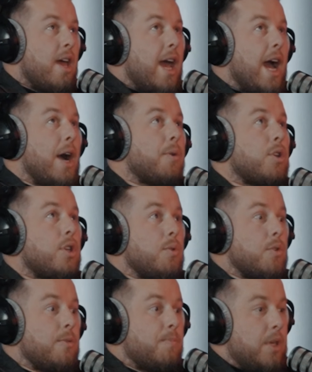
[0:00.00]
how do
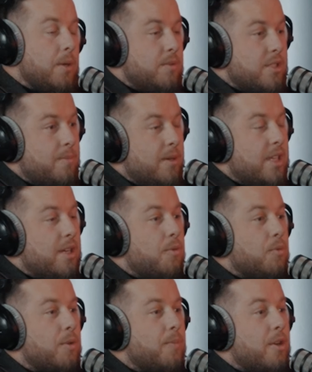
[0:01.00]
you compete with somebody that
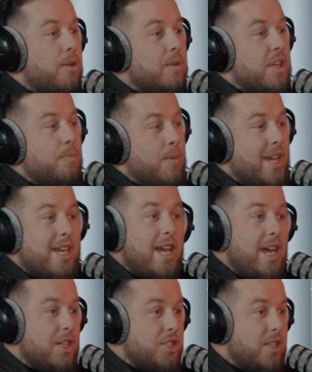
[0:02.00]
would appear to be a mega
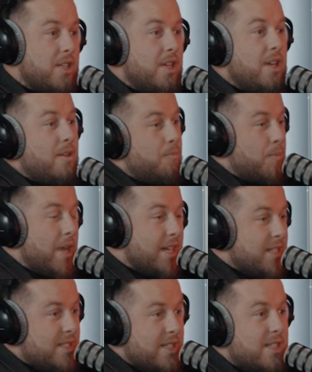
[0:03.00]
agent,
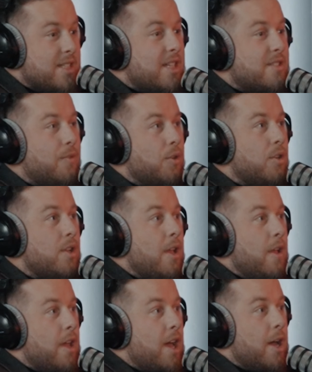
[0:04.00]
mega successful,
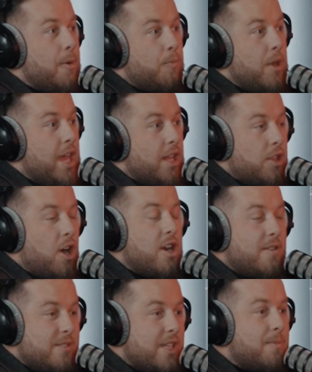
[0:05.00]
um, a
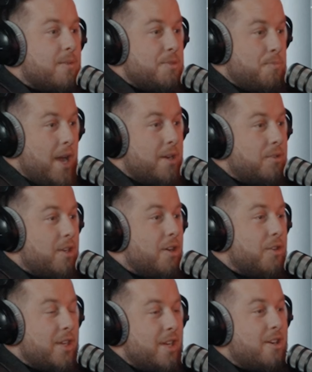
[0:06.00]
lot of team because Michael not
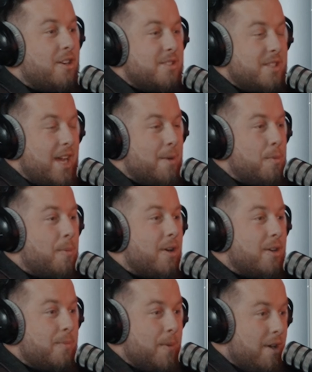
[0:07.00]
only can call and say I'm a
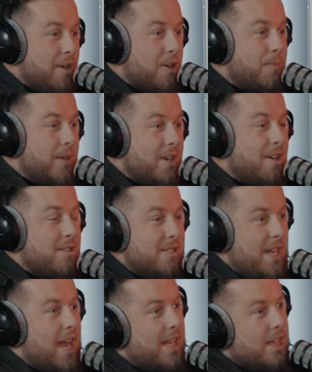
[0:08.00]
part of the Perry group, he can call and
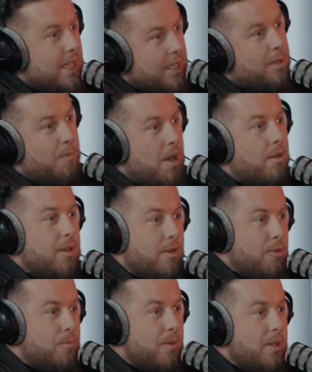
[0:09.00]
say I lead the Perry
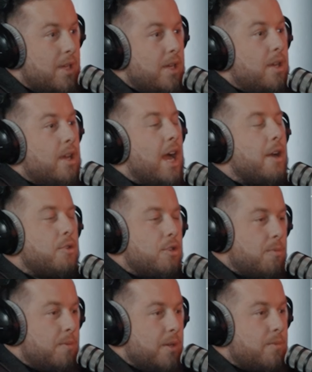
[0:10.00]
group. Right. How do you
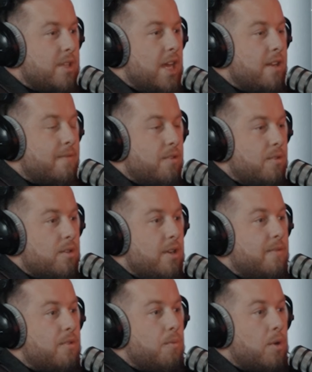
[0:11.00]
compete with that if you're
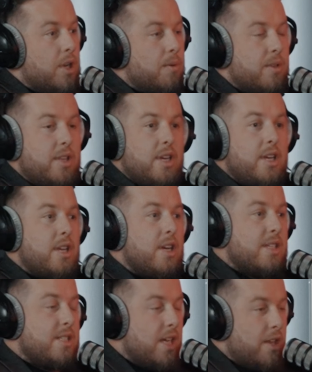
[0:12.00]
if you're working with a,
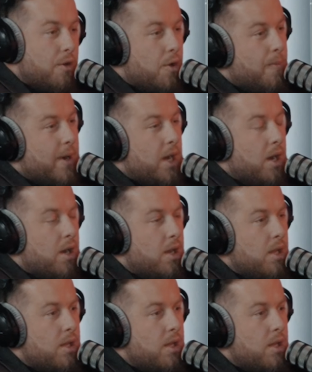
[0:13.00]
a seller or a buyer?